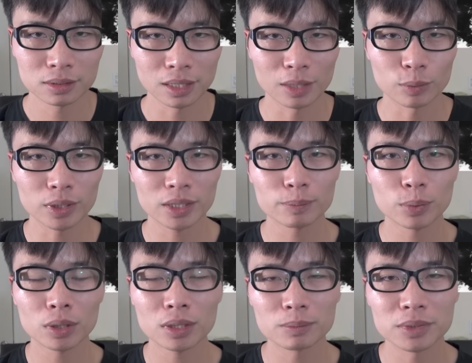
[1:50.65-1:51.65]
And when he
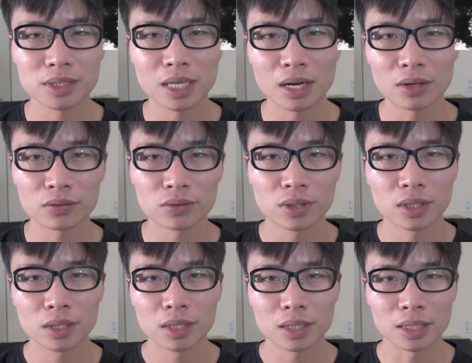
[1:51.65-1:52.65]
burned himself,
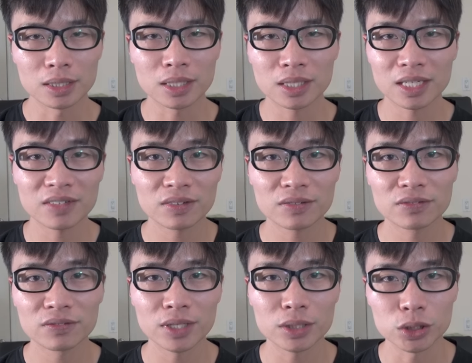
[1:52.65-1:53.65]
he didn't even
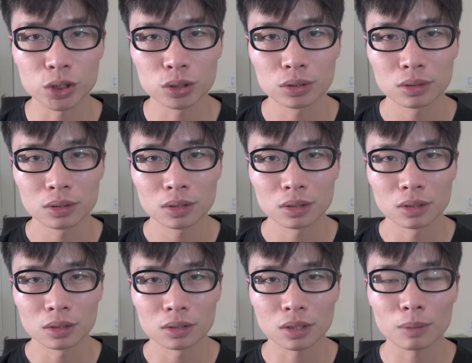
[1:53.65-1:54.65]
flinch,
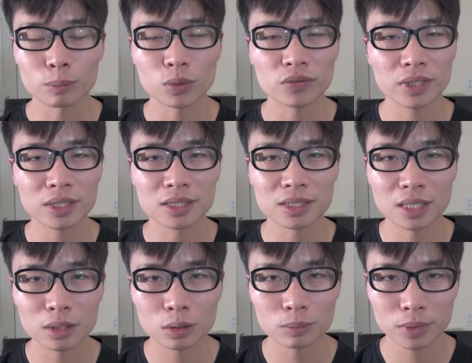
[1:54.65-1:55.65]
not moving a
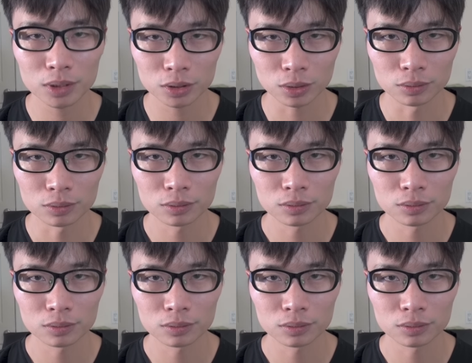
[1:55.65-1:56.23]
single muscle.